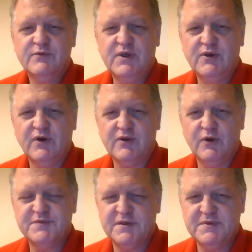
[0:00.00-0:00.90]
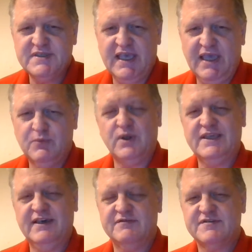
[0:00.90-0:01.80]
go up to someone and say, hey, what
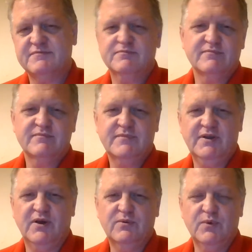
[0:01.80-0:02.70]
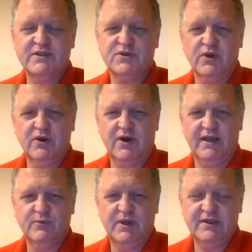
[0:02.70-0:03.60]
gives? What's going
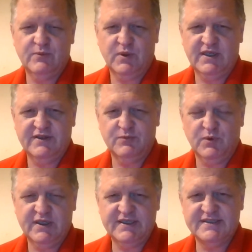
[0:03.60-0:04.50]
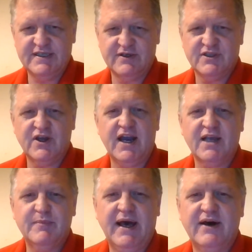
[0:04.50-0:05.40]
on? What is there to
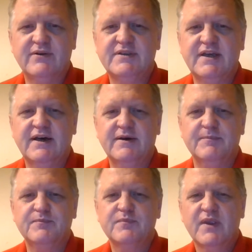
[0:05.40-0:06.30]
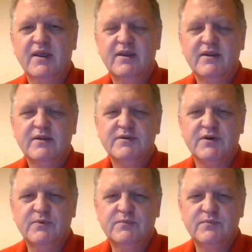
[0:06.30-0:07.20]
talk about?
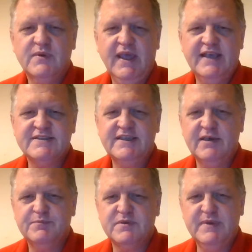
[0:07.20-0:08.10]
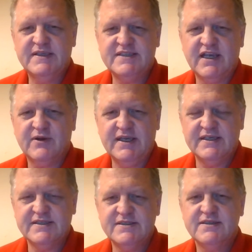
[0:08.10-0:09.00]
So es gibt means there
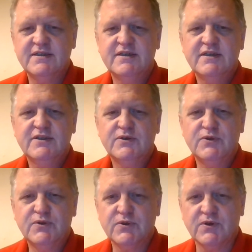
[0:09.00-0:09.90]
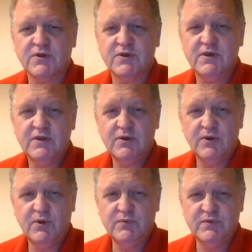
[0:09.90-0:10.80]
is, nur
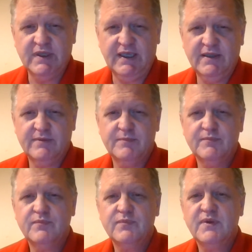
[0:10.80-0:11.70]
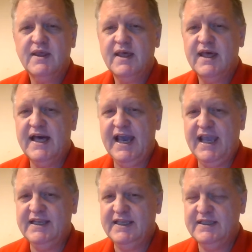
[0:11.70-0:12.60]
only,
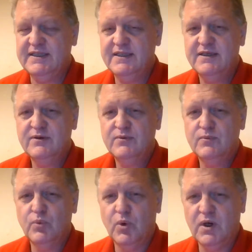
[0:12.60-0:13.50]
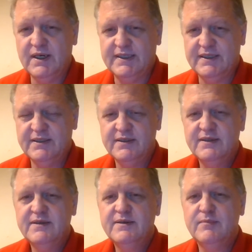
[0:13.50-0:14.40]
einen one,
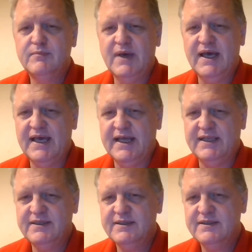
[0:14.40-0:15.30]
man